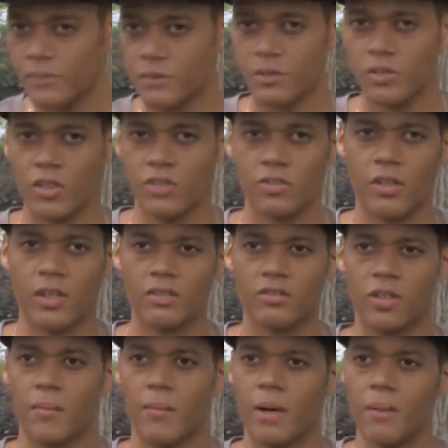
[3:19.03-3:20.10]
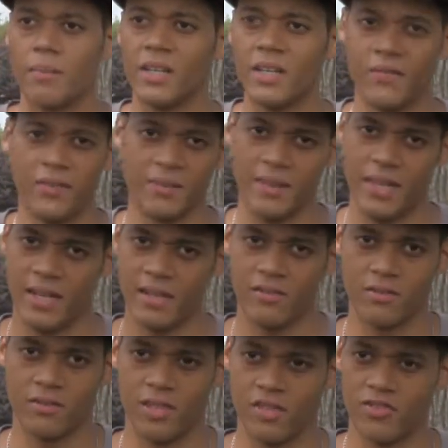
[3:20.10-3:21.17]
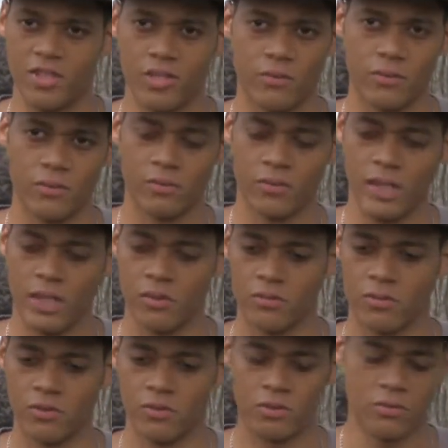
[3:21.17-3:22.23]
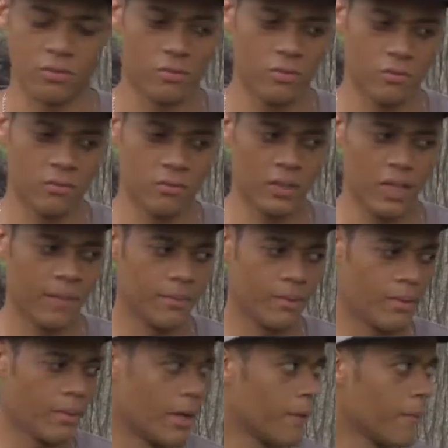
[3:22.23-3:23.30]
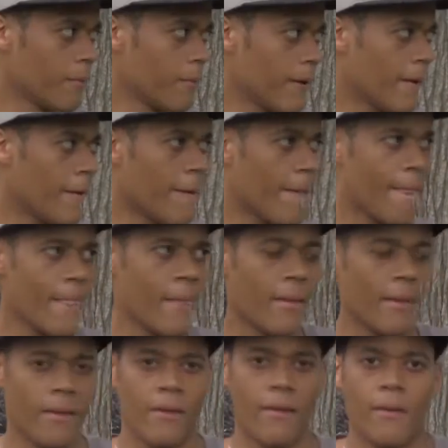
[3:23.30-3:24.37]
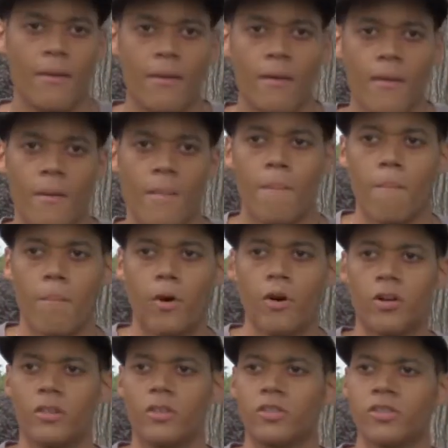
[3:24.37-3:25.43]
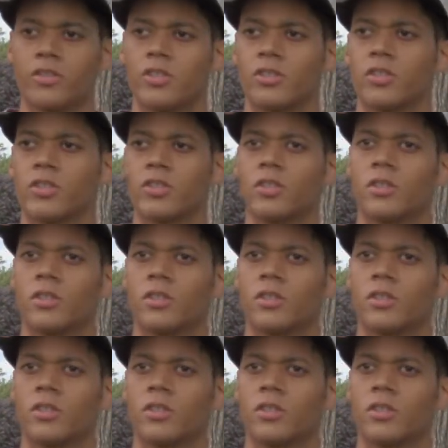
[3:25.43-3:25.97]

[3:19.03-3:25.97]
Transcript: Okay, so let's talk about malefic planets in general. Like, just name them out, okay? Mars,